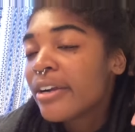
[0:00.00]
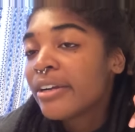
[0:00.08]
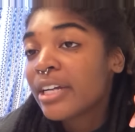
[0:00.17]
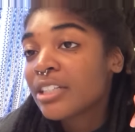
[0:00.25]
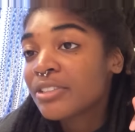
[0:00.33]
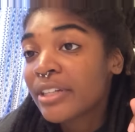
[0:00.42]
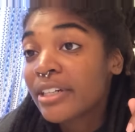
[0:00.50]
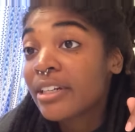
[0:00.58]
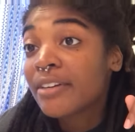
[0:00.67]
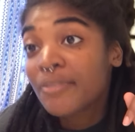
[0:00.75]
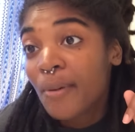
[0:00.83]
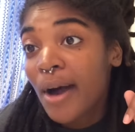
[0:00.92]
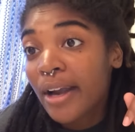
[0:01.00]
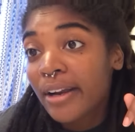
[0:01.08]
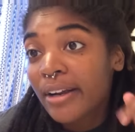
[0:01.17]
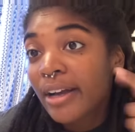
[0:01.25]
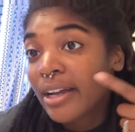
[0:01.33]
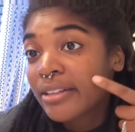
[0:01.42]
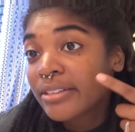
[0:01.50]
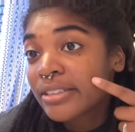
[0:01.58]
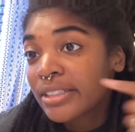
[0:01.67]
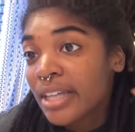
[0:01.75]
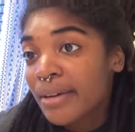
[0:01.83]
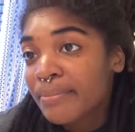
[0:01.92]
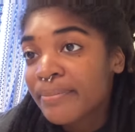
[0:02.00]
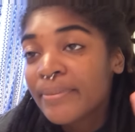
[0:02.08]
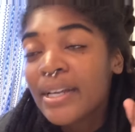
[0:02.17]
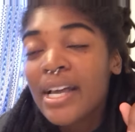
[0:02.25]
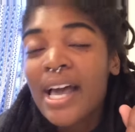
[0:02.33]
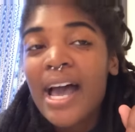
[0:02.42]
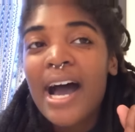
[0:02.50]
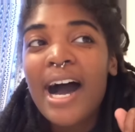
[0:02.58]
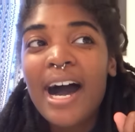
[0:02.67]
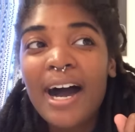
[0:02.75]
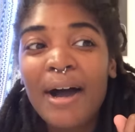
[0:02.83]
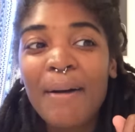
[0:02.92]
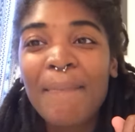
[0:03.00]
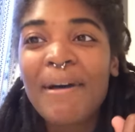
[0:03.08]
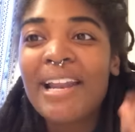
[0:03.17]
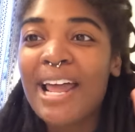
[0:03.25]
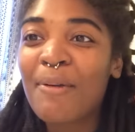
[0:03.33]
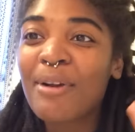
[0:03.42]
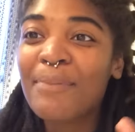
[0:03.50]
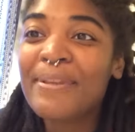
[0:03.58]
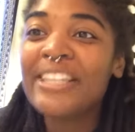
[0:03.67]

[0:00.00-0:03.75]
Not drinking enough water. Got a little something. Um, and I don't want to be